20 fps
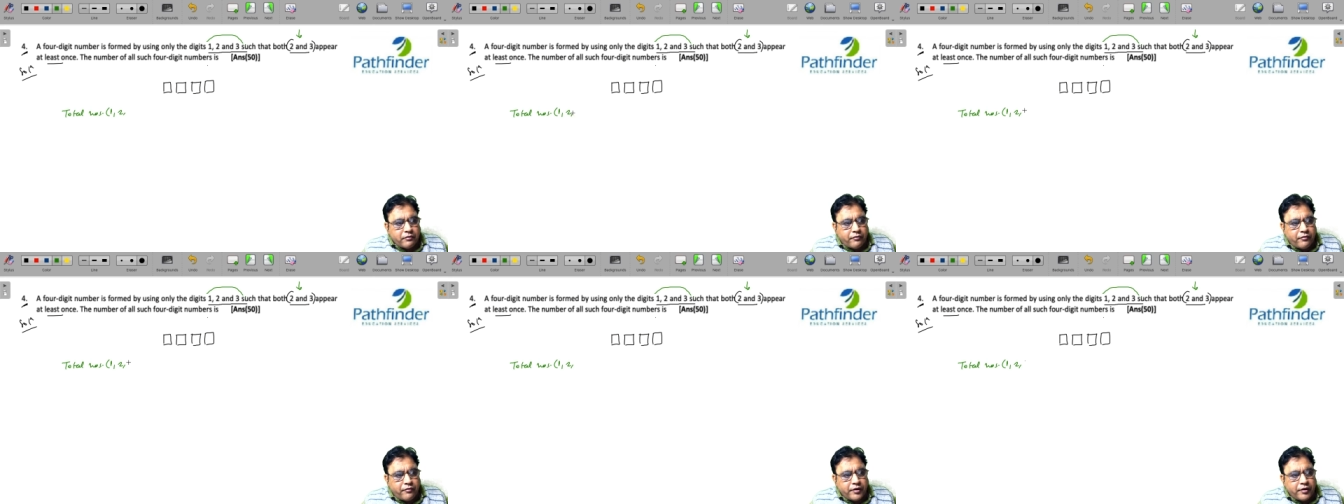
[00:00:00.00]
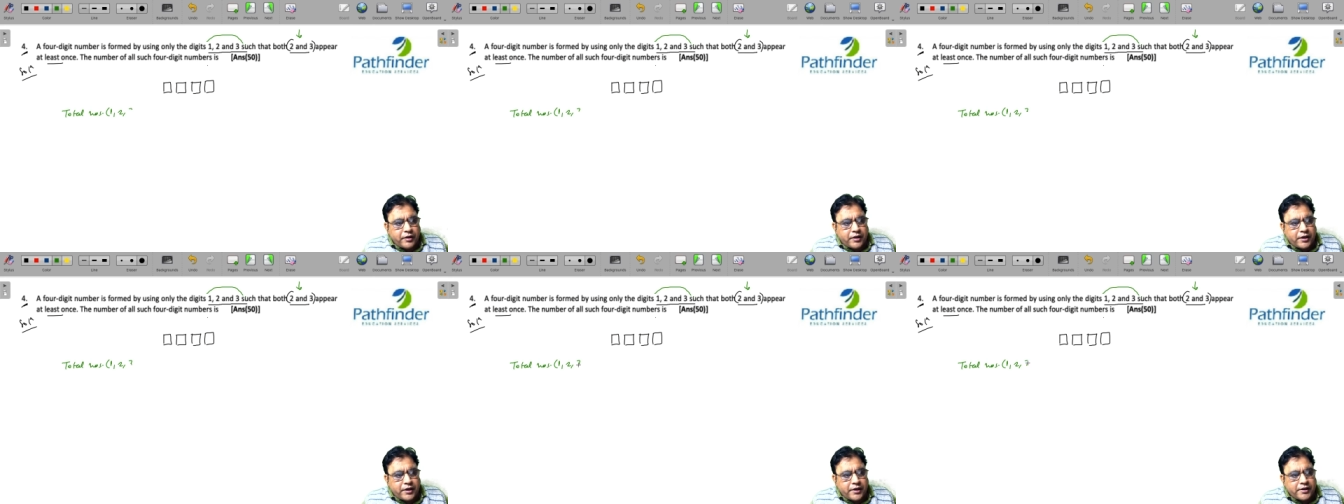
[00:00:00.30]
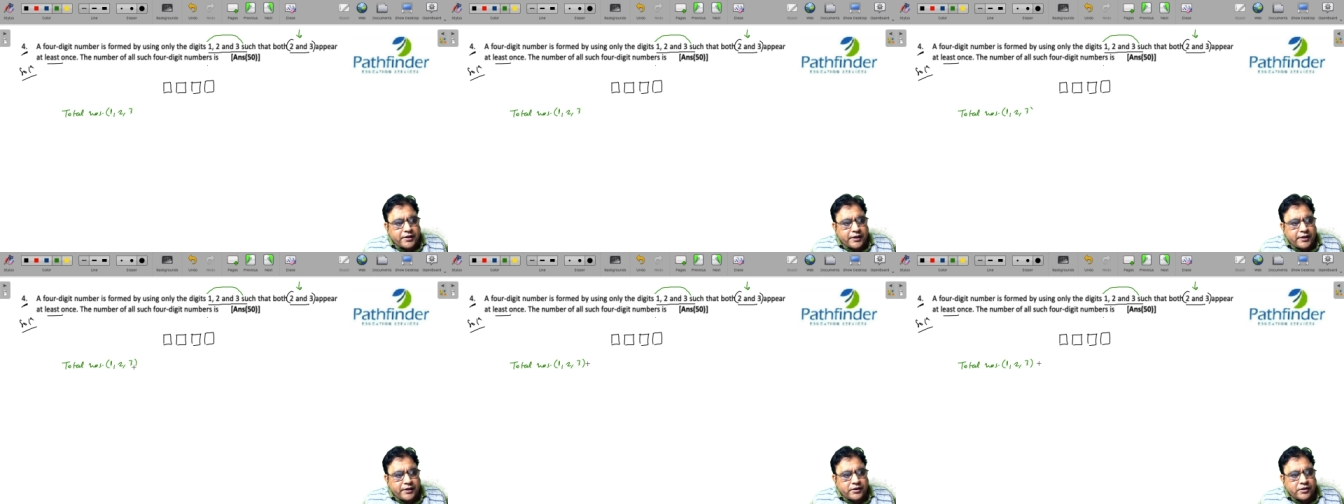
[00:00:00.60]
with the
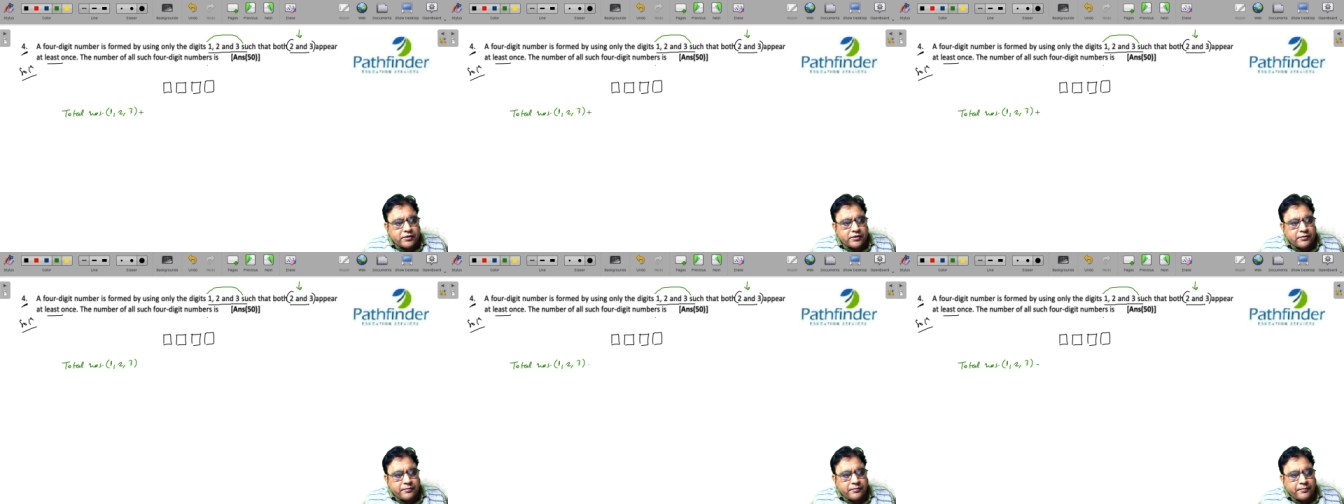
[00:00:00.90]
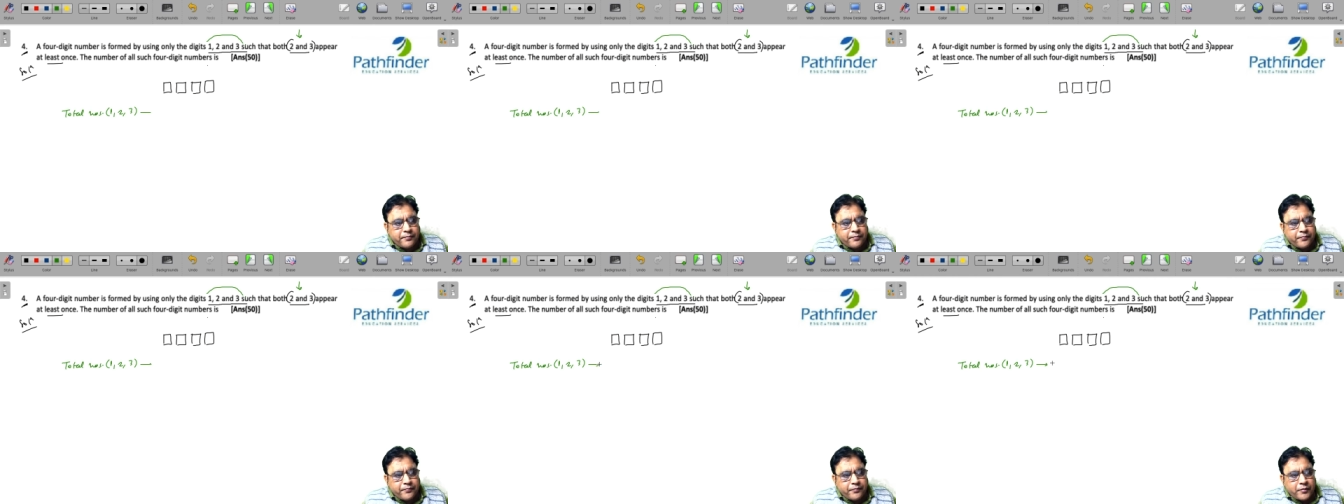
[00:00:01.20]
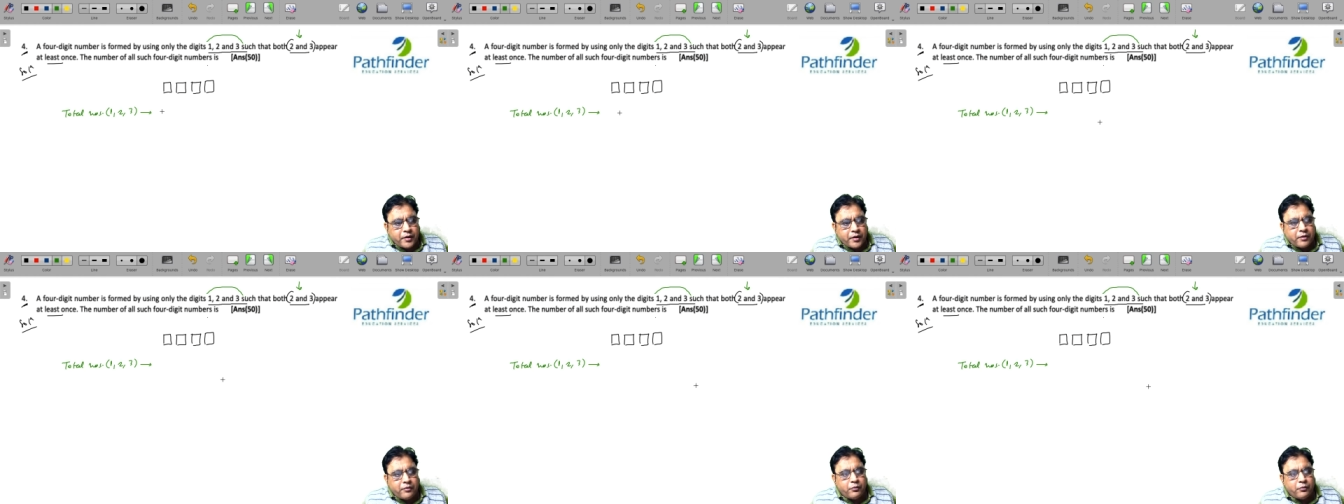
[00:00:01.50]
digits
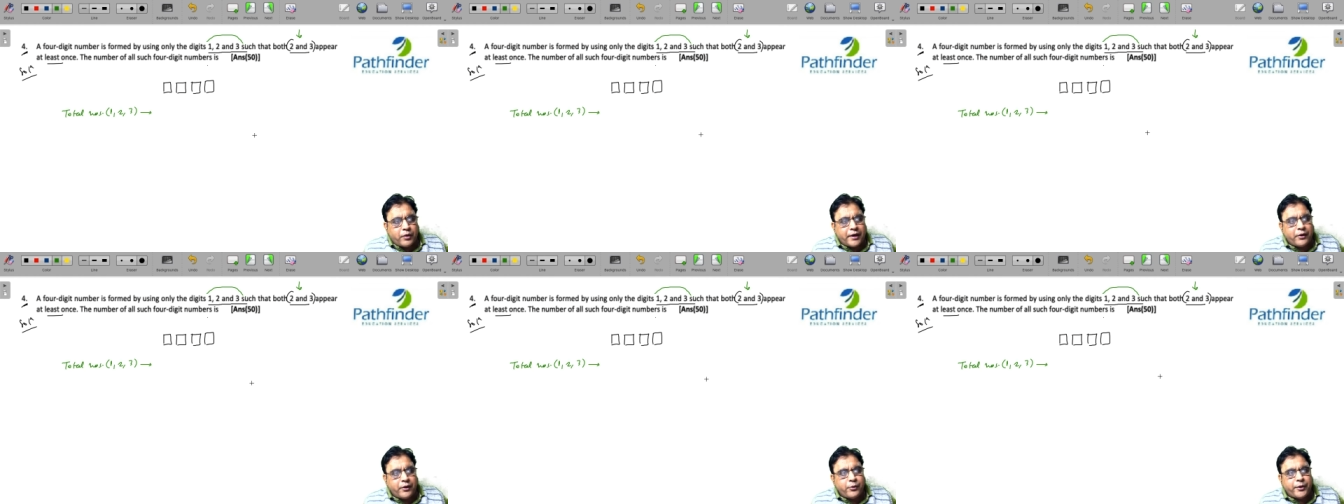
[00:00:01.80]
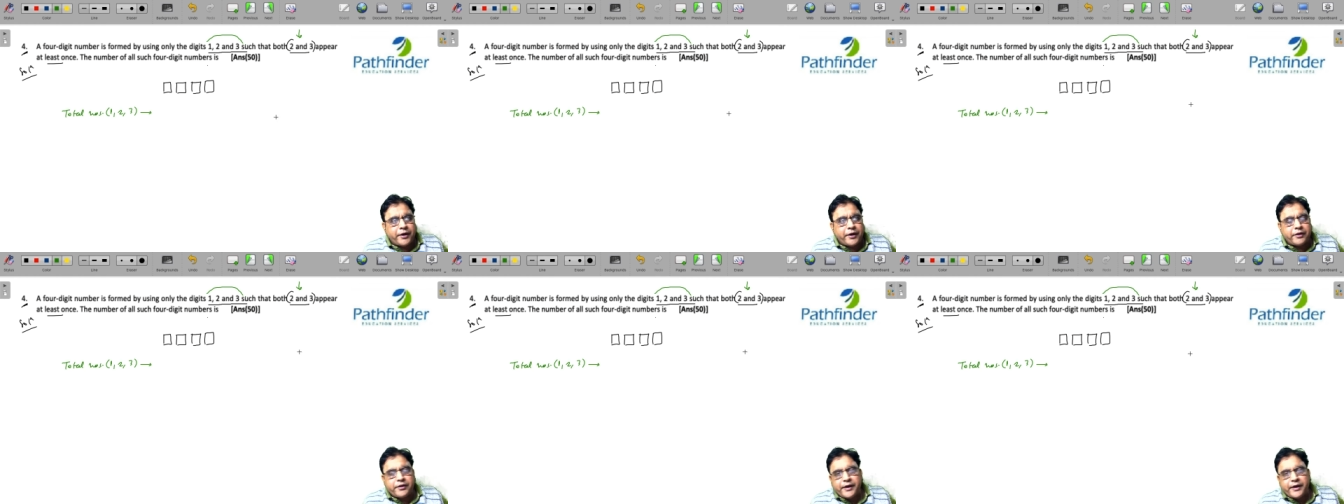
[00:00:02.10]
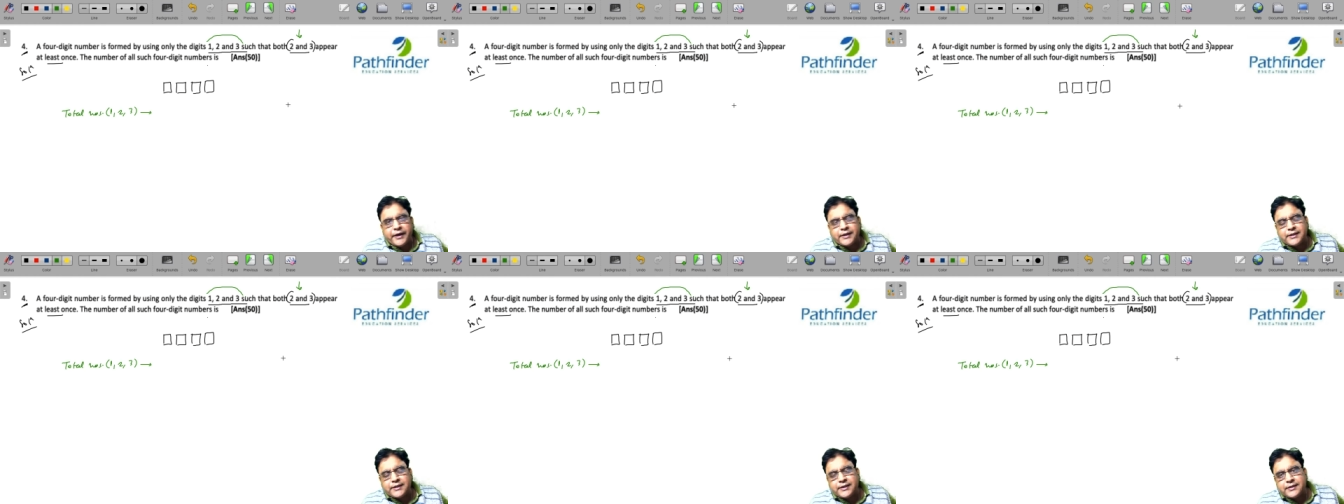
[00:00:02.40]
1 2 and 3
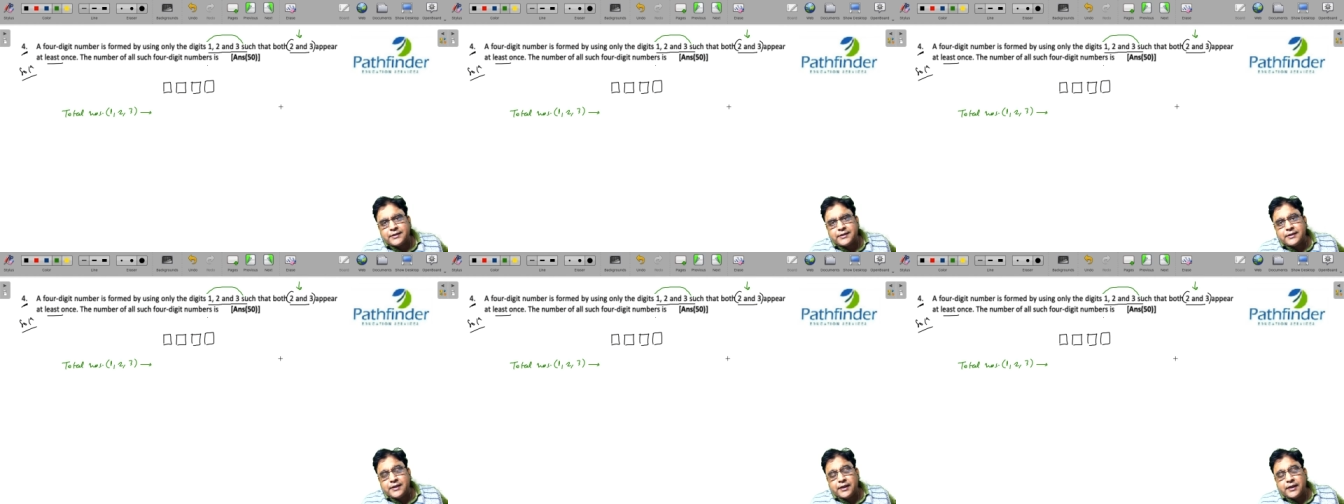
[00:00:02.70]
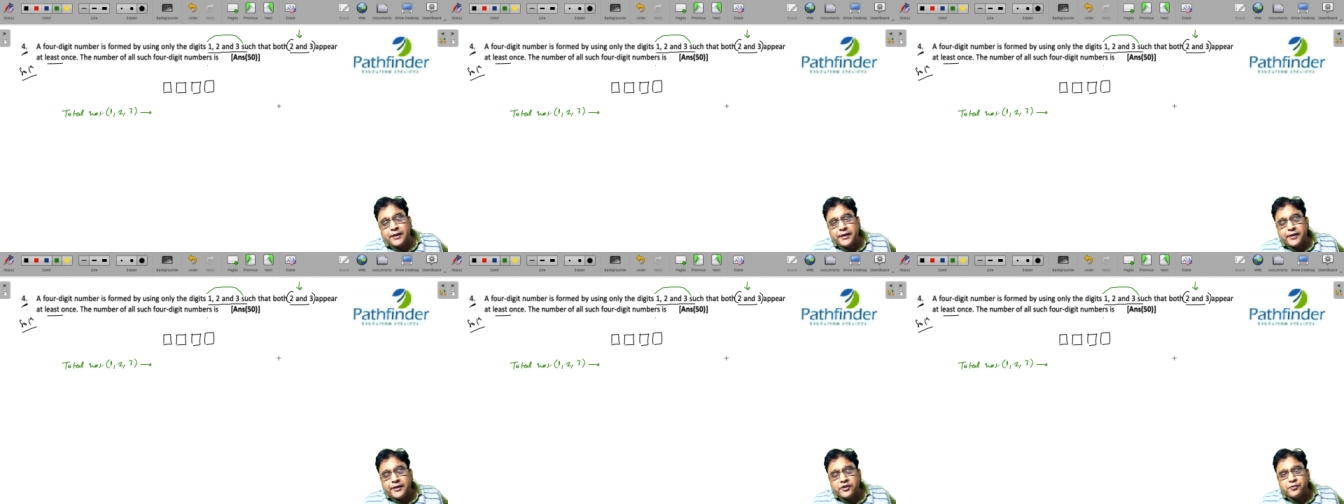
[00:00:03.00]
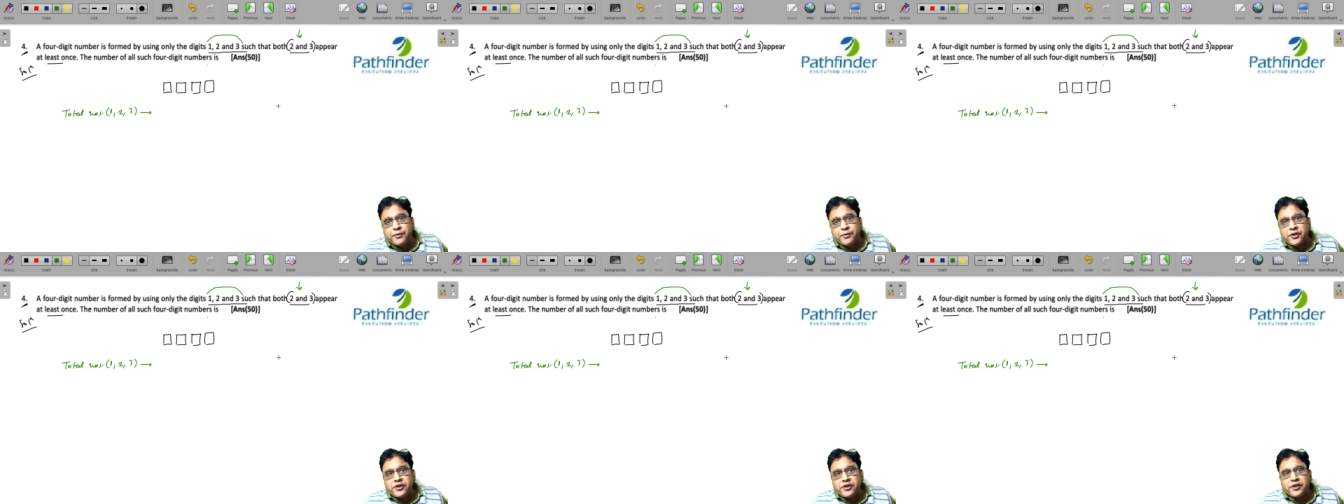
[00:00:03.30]
and since nothing is
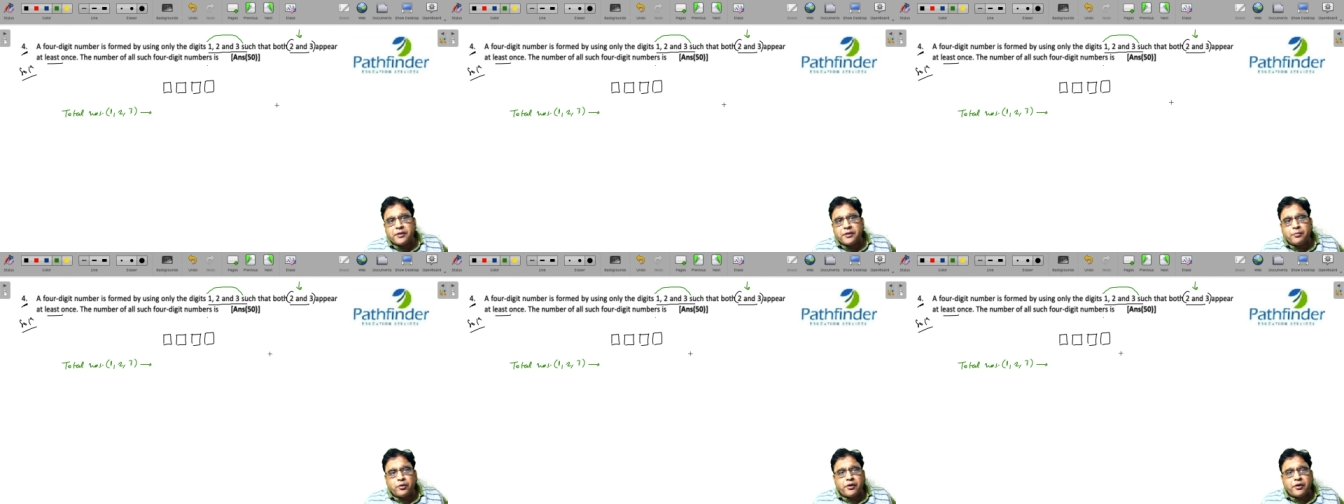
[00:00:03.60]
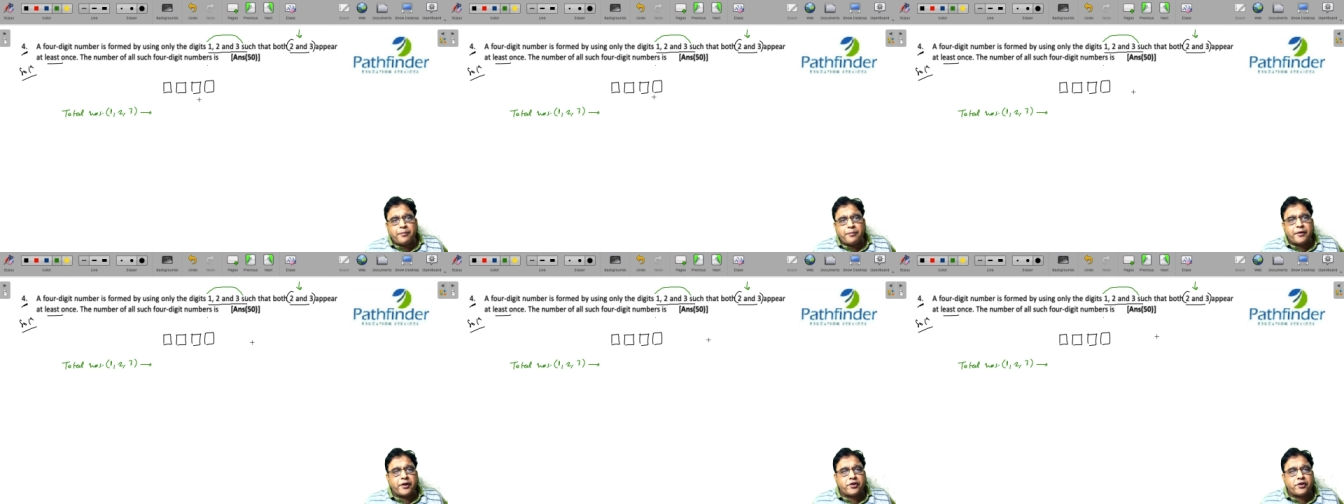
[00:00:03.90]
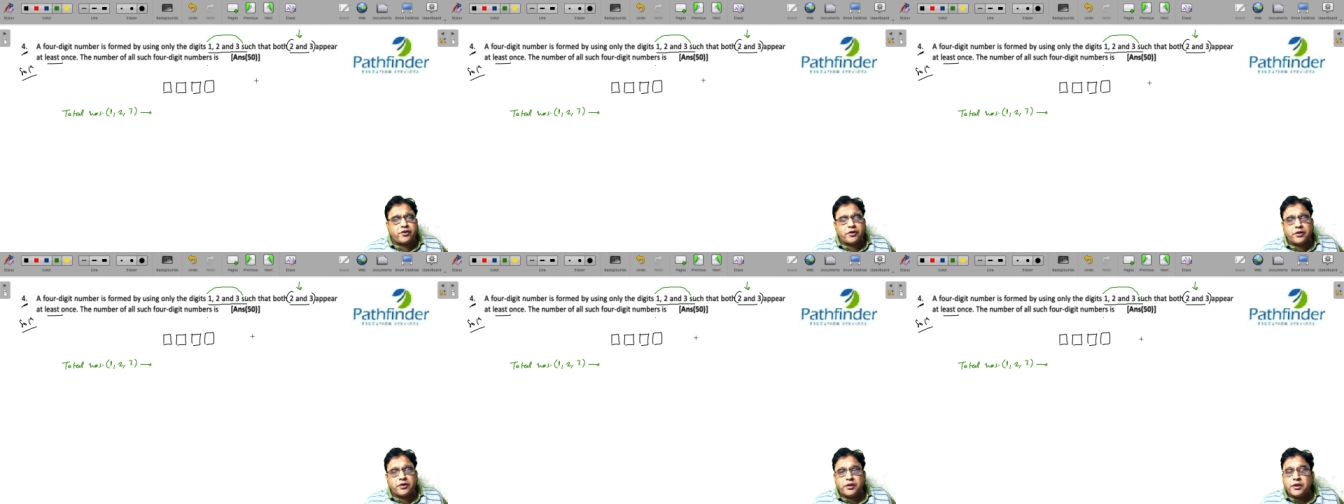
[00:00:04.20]
mentioned about
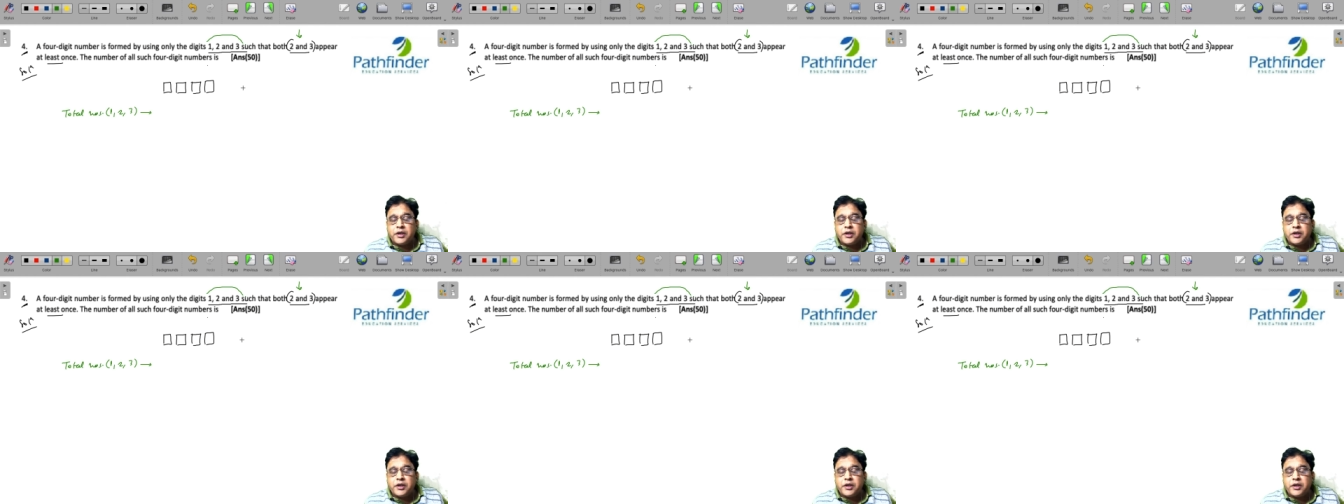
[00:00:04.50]
repetition